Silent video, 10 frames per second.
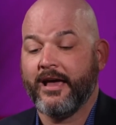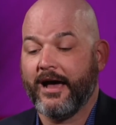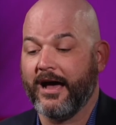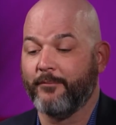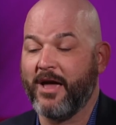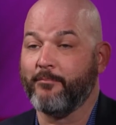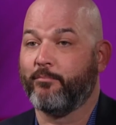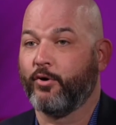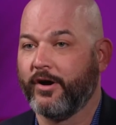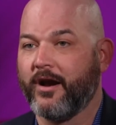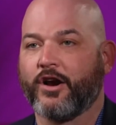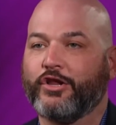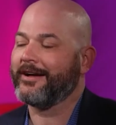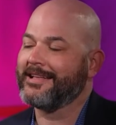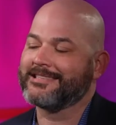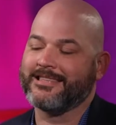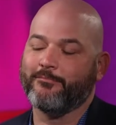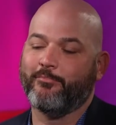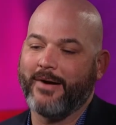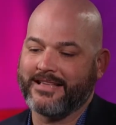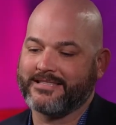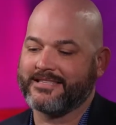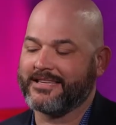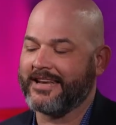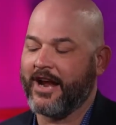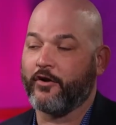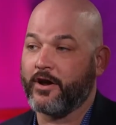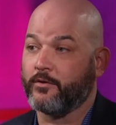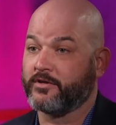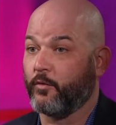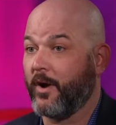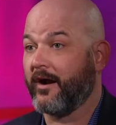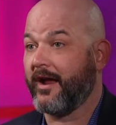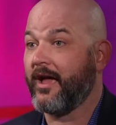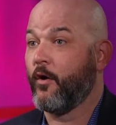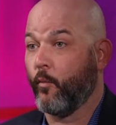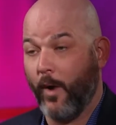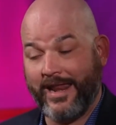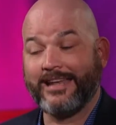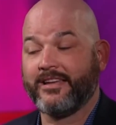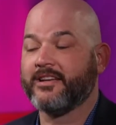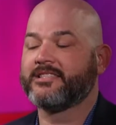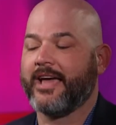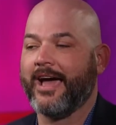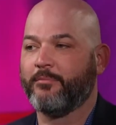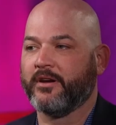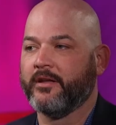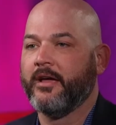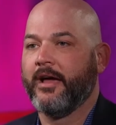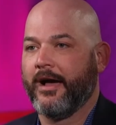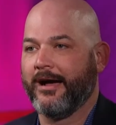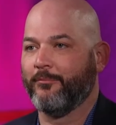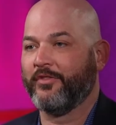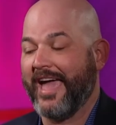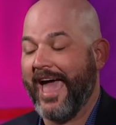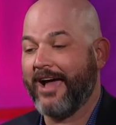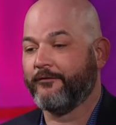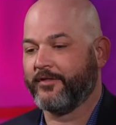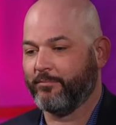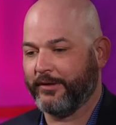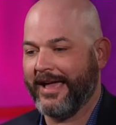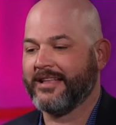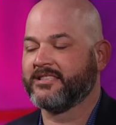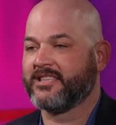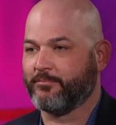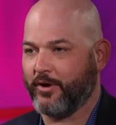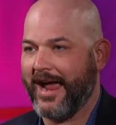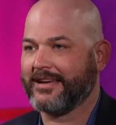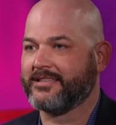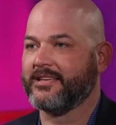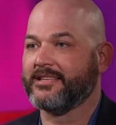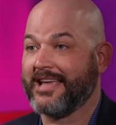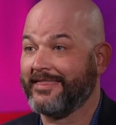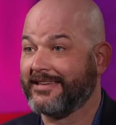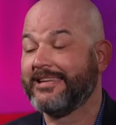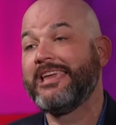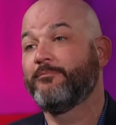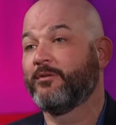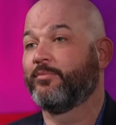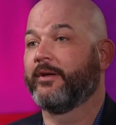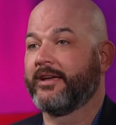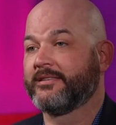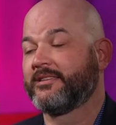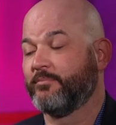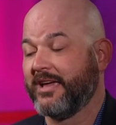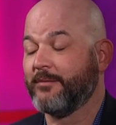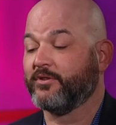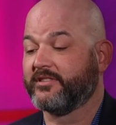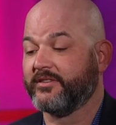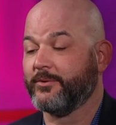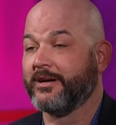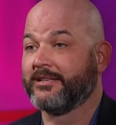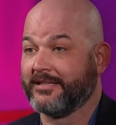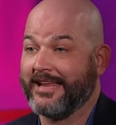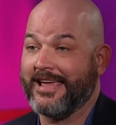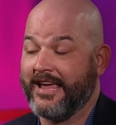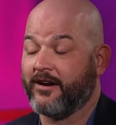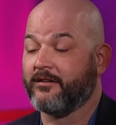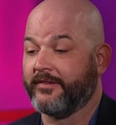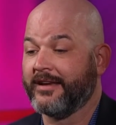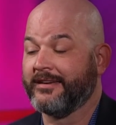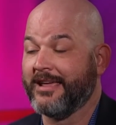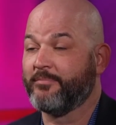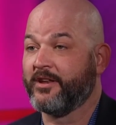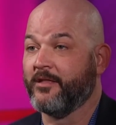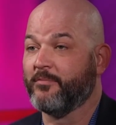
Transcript: um, and put our clients in the best scenario to where when it does happen, um, they have the plans, the practices, and the team in place to be able to, uh, to take care of it and nip it in the